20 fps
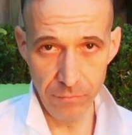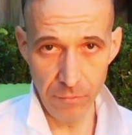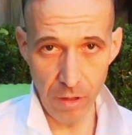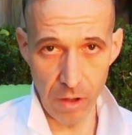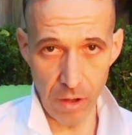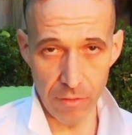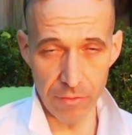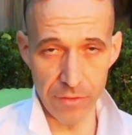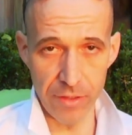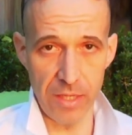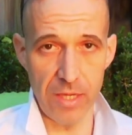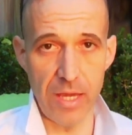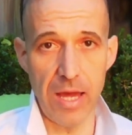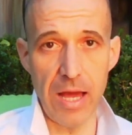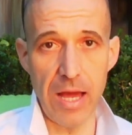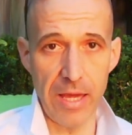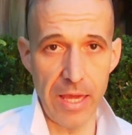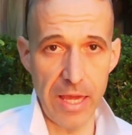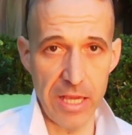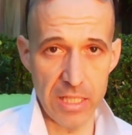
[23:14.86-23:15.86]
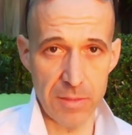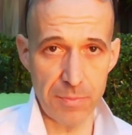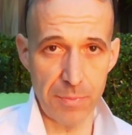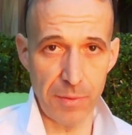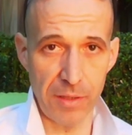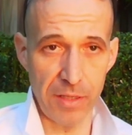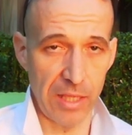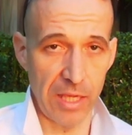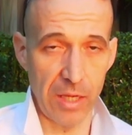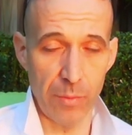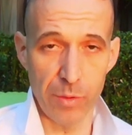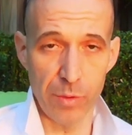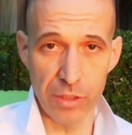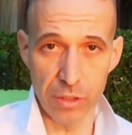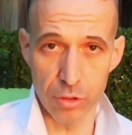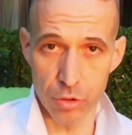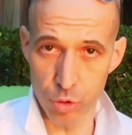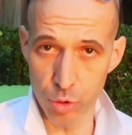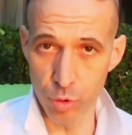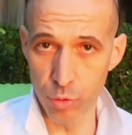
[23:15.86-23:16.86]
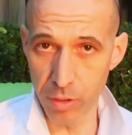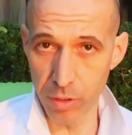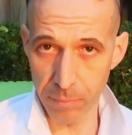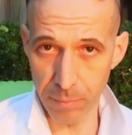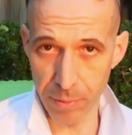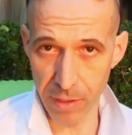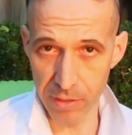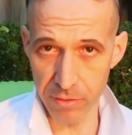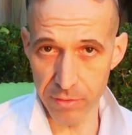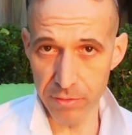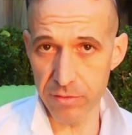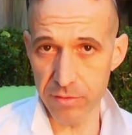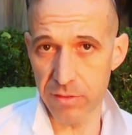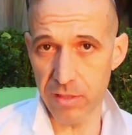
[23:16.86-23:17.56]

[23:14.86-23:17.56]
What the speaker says: on the SPD with the touring pedals,